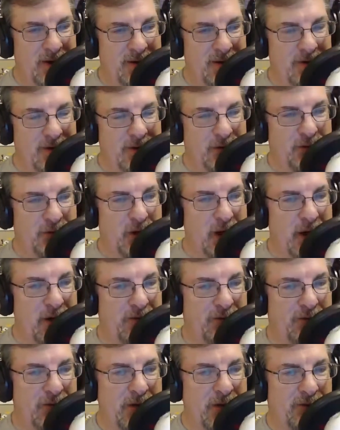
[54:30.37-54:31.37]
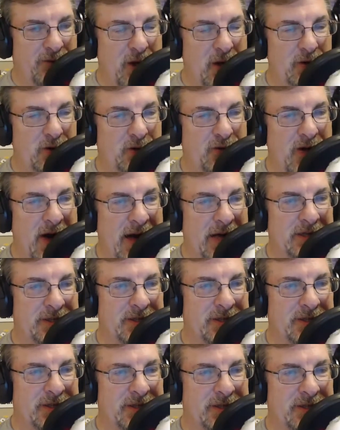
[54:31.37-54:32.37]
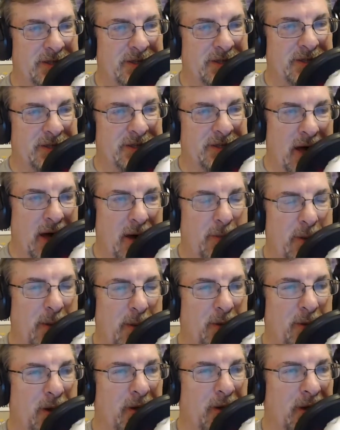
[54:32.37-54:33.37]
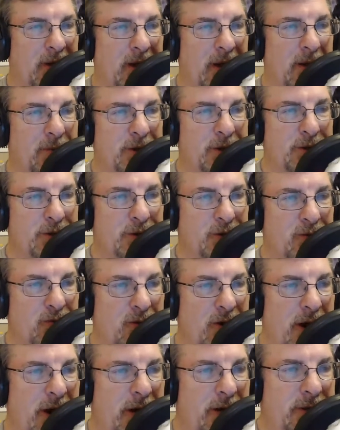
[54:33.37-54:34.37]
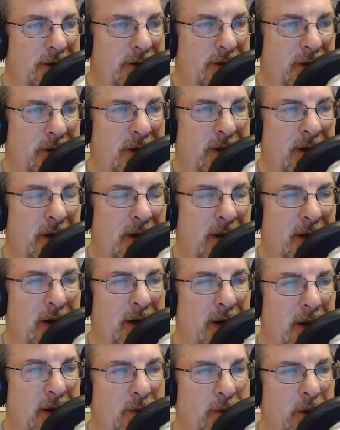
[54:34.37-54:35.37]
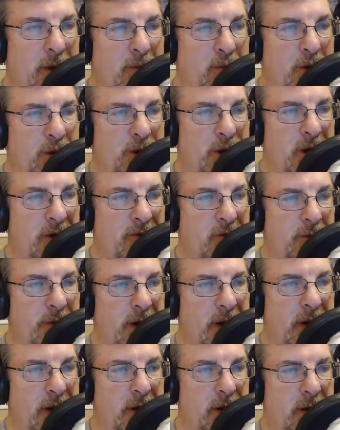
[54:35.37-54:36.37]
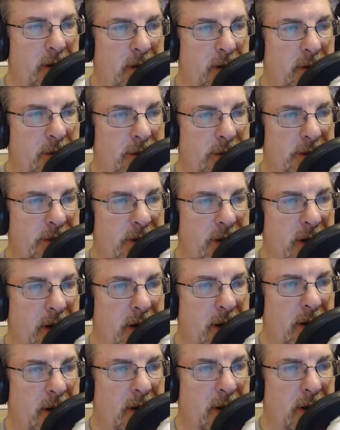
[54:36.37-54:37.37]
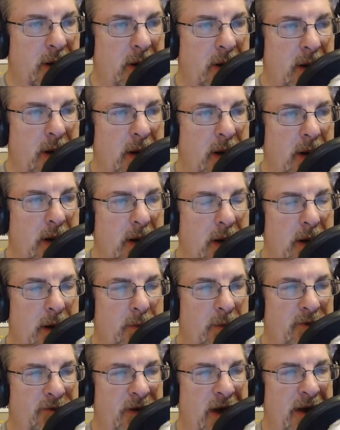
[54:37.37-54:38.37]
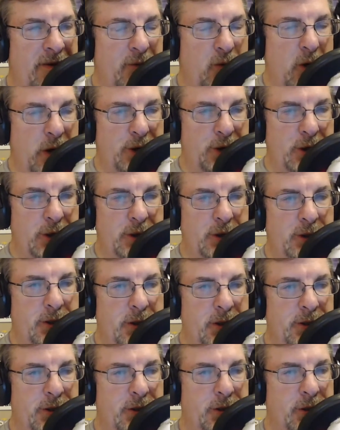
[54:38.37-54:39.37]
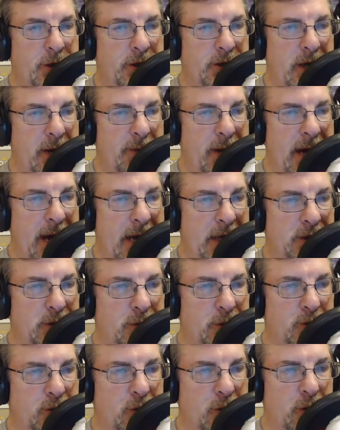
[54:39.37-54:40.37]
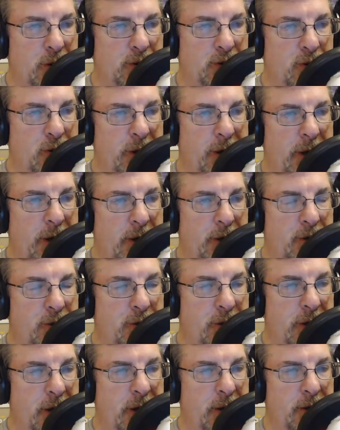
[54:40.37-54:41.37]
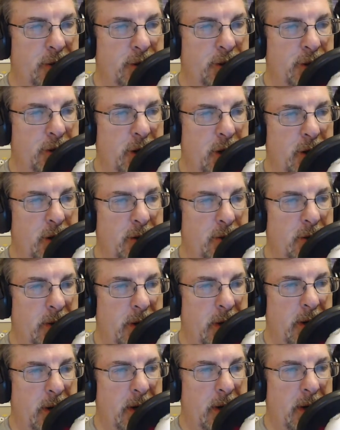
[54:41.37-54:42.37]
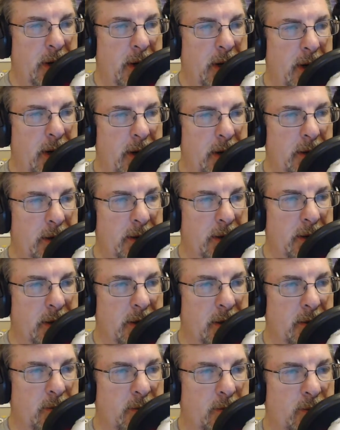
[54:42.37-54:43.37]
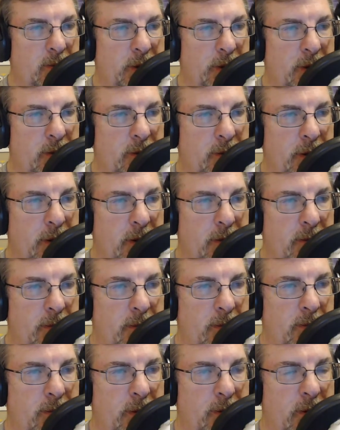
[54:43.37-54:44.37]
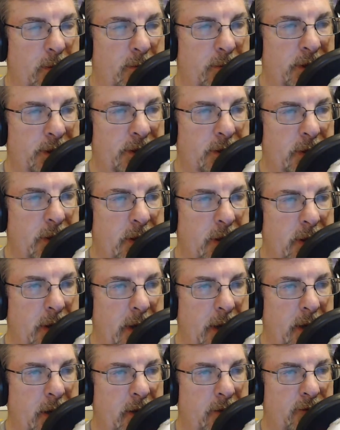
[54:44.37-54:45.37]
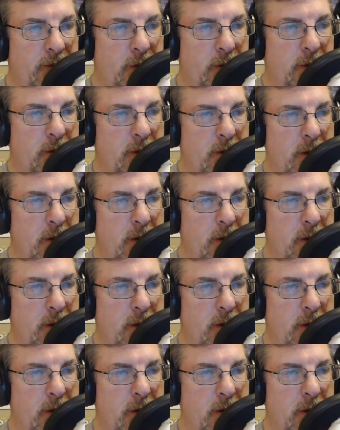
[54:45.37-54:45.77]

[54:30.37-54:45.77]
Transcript: It flows fast tonight. We've got a lot of people online, which is great. We appreciate everybody who is there. If you have questions, this is a good time to ask, because we're sort of getting to the end of the show, and we don't want to miss any of your